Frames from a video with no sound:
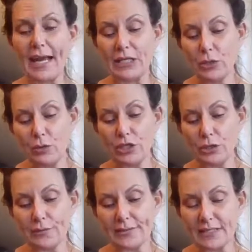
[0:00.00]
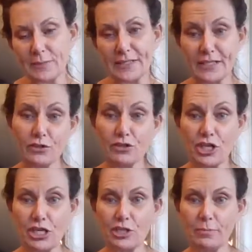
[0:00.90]
And you can use this one
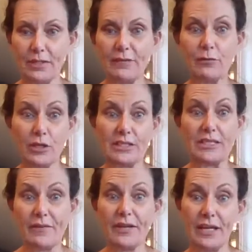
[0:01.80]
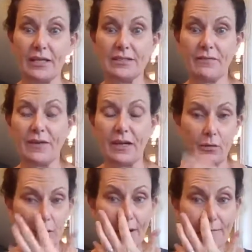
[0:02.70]
interchangeably if your kid's having a hissy fit
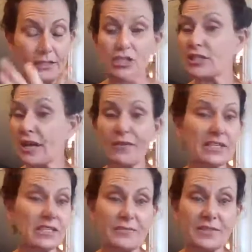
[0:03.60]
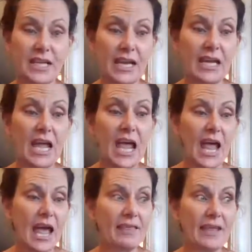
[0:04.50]
or having a tough day
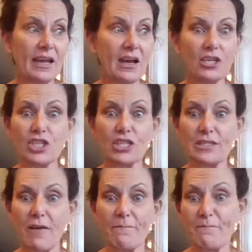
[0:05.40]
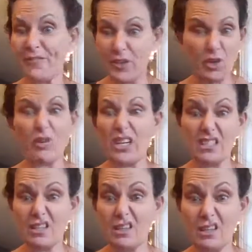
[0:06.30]
and they are just
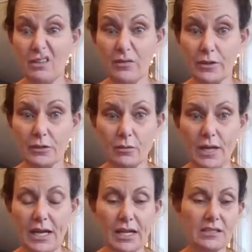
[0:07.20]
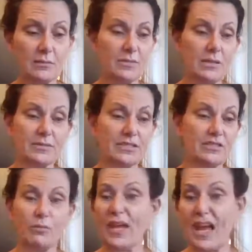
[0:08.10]
furious at the universe. Okay,
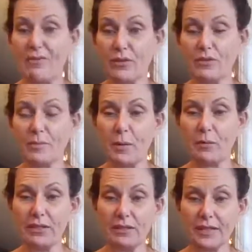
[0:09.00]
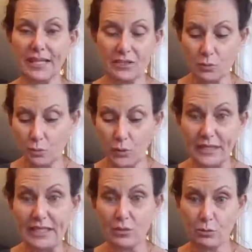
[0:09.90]
sometimes we have those, but with little kids, we
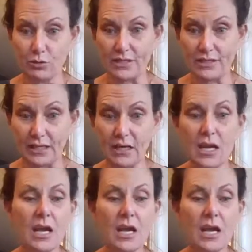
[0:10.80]
need to address it.